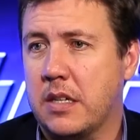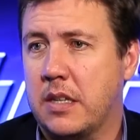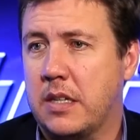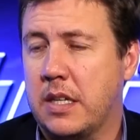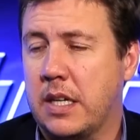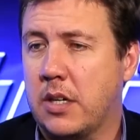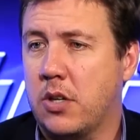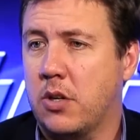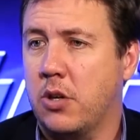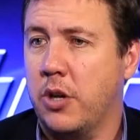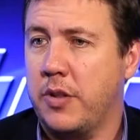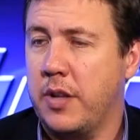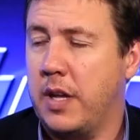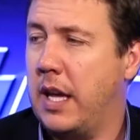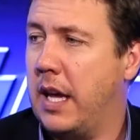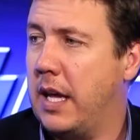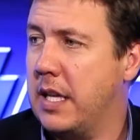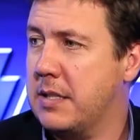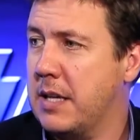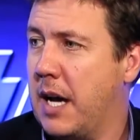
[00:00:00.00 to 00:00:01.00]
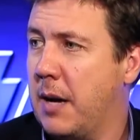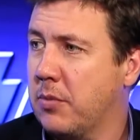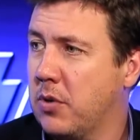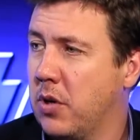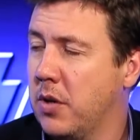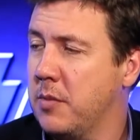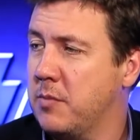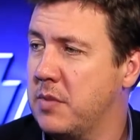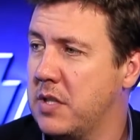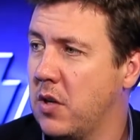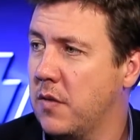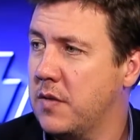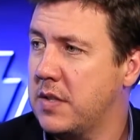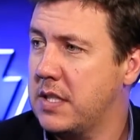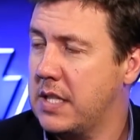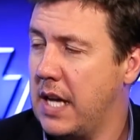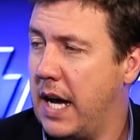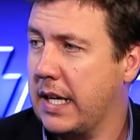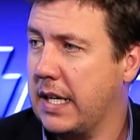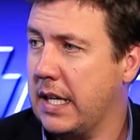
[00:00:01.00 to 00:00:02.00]
I think, got their heads up, got themselves
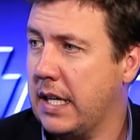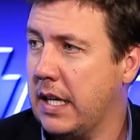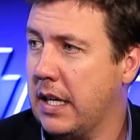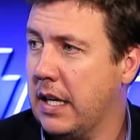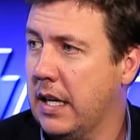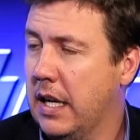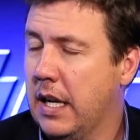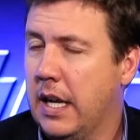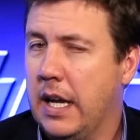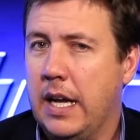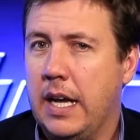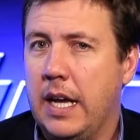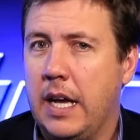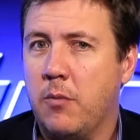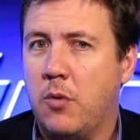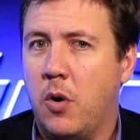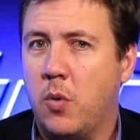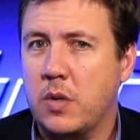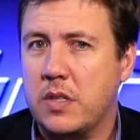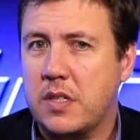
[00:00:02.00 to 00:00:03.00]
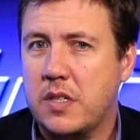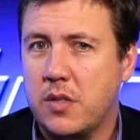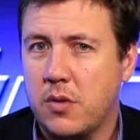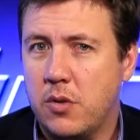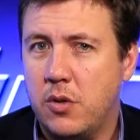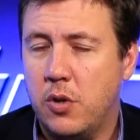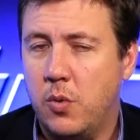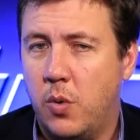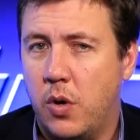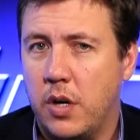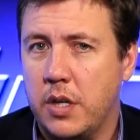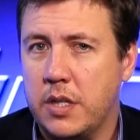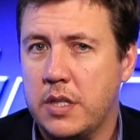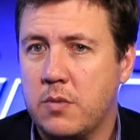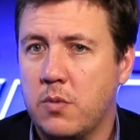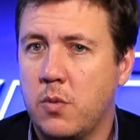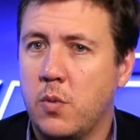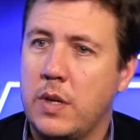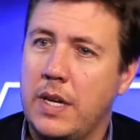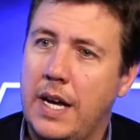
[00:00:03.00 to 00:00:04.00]
stuck in. And what we saw
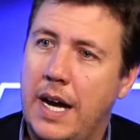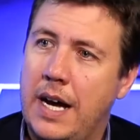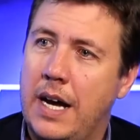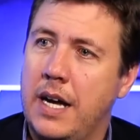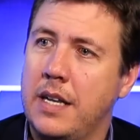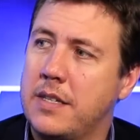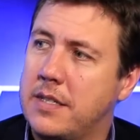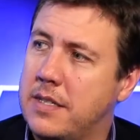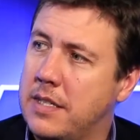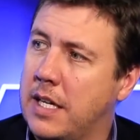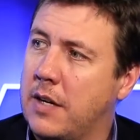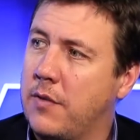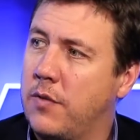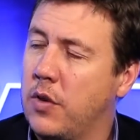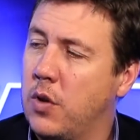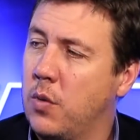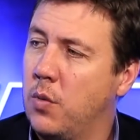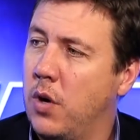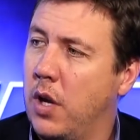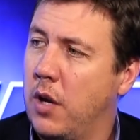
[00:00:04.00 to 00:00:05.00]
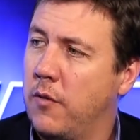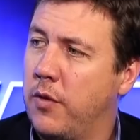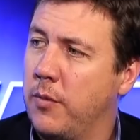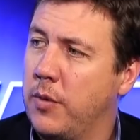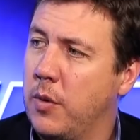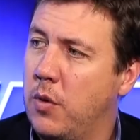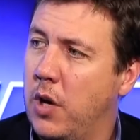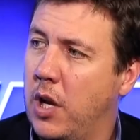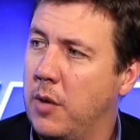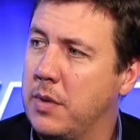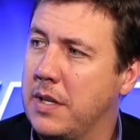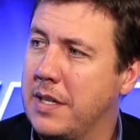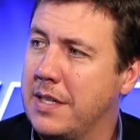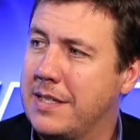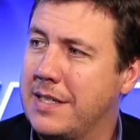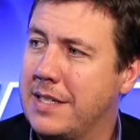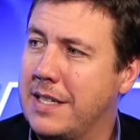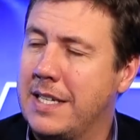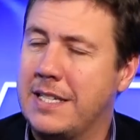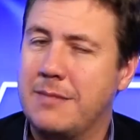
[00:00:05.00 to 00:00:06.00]
was, what we aren't seeing from the
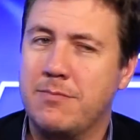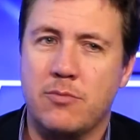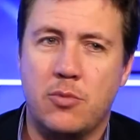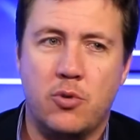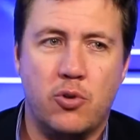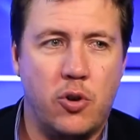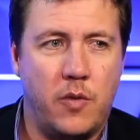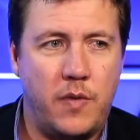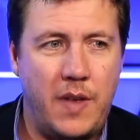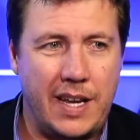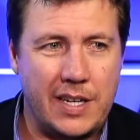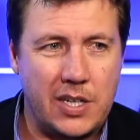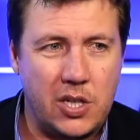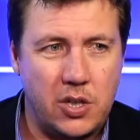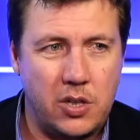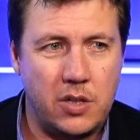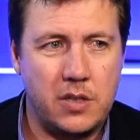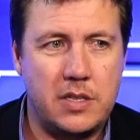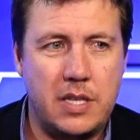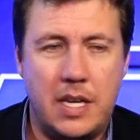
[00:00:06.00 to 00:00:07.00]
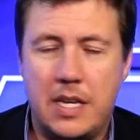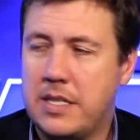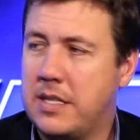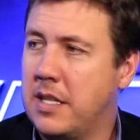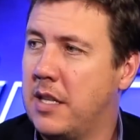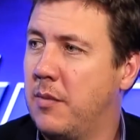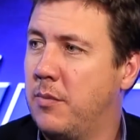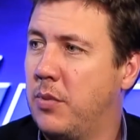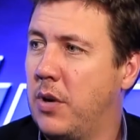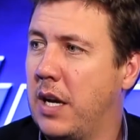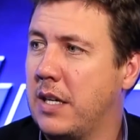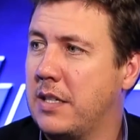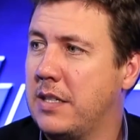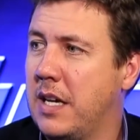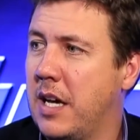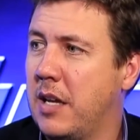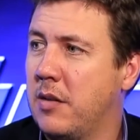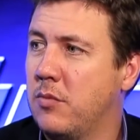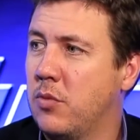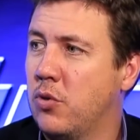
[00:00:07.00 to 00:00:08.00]
Wallabies, is more of that contest at the breakdown,